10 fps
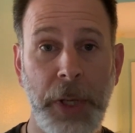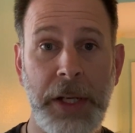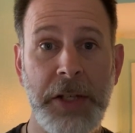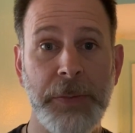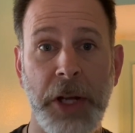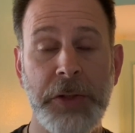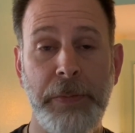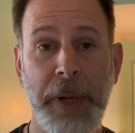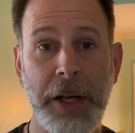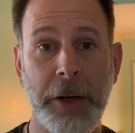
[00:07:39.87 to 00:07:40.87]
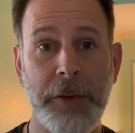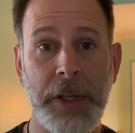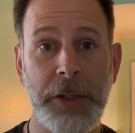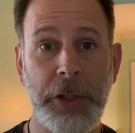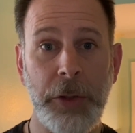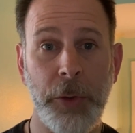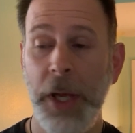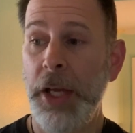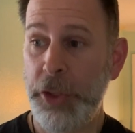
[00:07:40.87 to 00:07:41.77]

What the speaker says: It is much bigger than you.